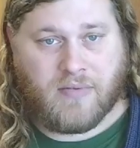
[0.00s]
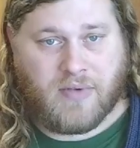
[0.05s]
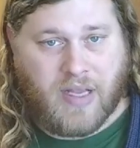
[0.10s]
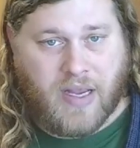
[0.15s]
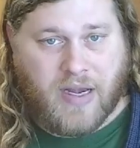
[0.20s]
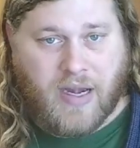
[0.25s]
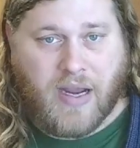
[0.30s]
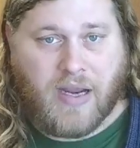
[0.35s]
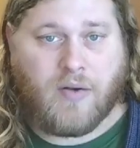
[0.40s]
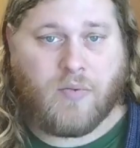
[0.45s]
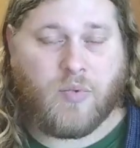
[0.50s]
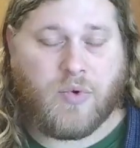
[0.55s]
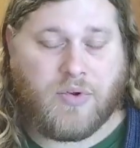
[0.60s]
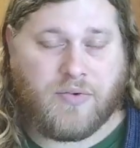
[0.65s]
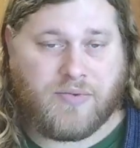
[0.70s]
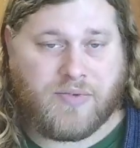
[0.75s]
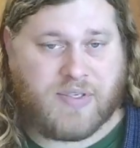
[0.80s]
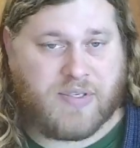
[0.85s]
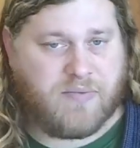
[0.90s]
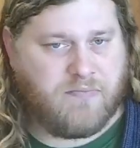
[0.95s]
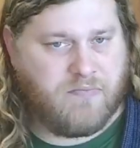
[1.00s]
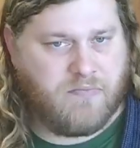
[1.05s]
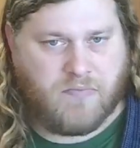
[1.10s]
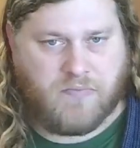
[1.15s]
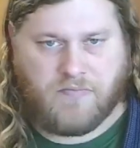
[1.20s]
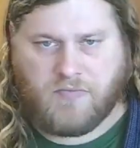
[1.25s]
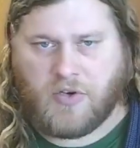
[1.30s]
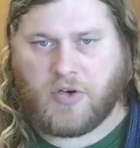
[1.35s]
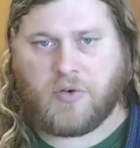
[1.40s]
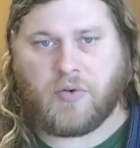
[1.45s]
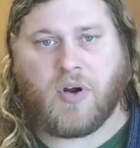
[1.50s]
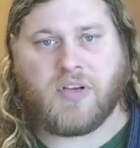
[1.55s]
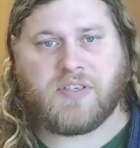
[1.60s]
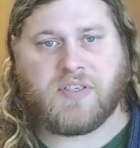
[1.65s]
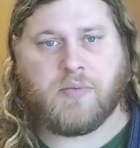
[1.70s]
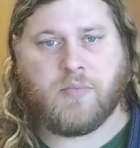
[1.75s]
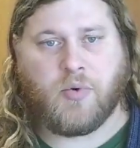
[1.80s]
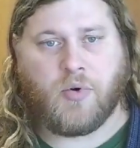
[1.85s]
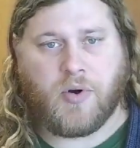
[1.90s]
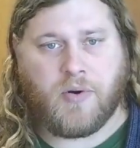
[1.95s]
and 8 wounds across
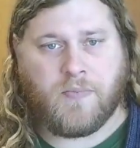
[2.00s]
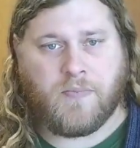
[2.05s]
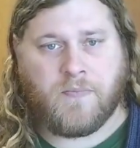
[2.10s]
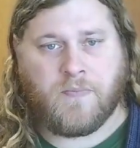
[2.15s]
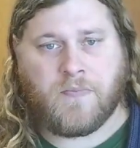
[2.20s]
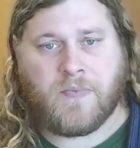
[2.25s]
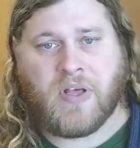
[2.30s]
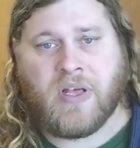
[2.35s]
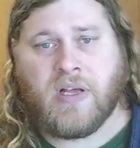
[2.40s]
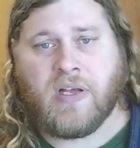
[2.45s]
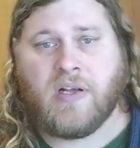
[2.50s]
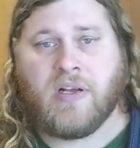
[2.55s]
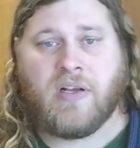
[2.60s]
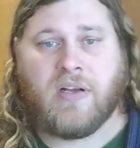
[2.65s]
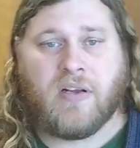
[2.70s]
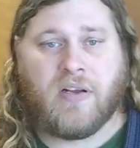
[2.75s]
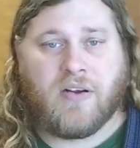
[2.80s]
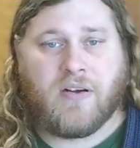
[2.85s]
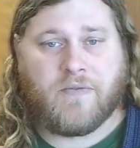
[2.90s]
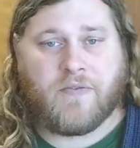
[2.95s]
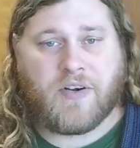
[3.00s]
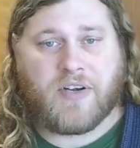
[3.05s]
the board. For